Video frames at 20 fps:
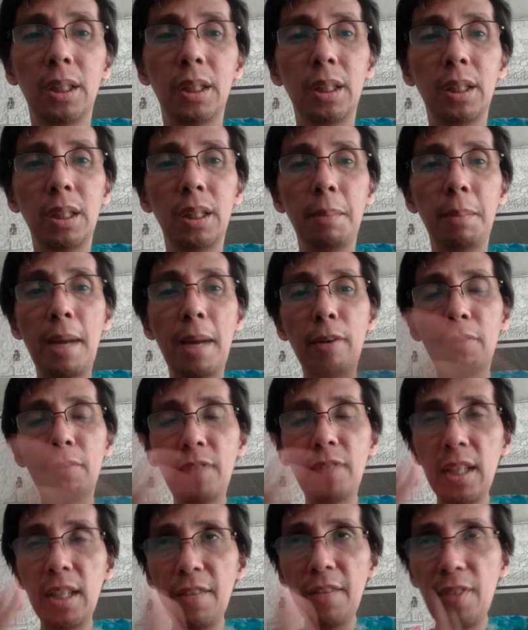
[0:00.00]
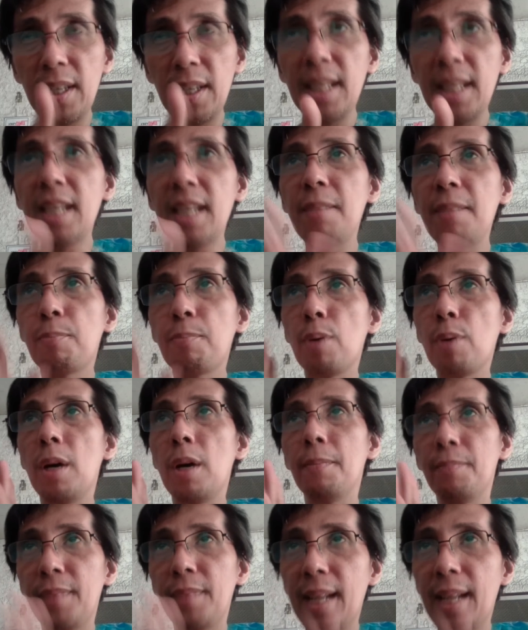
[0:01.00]
manner of delivery,
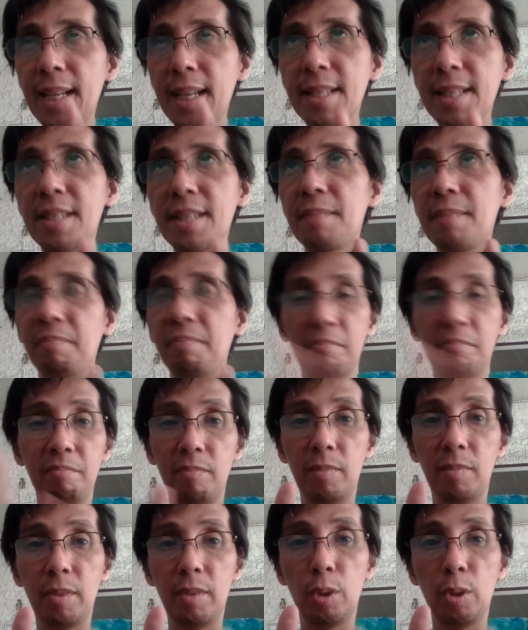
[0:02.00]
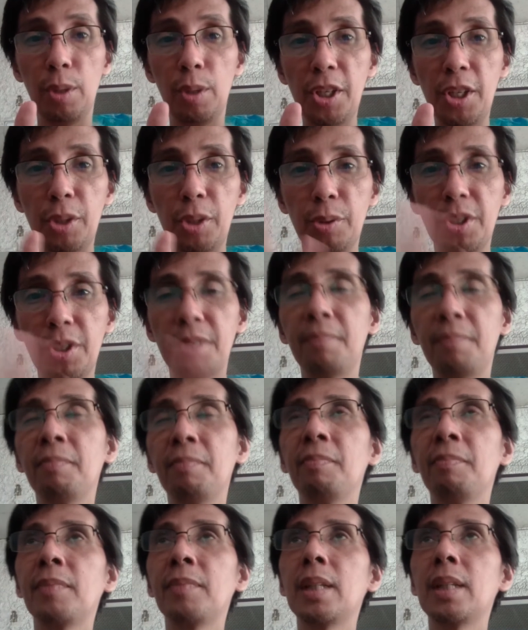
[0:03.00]
promptness, no issues.
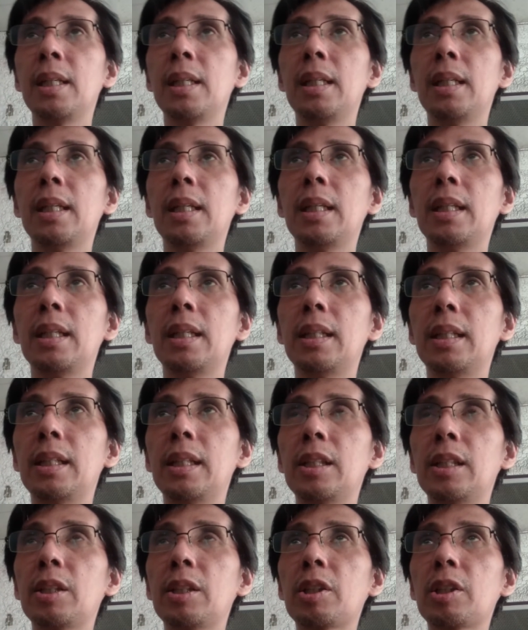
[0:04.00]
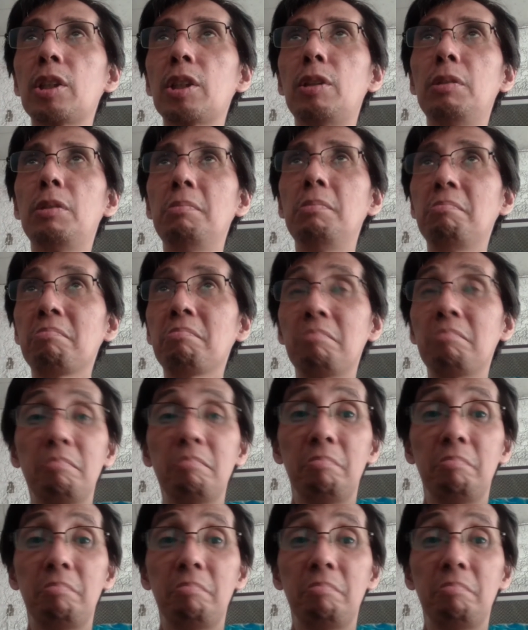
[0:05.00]
So,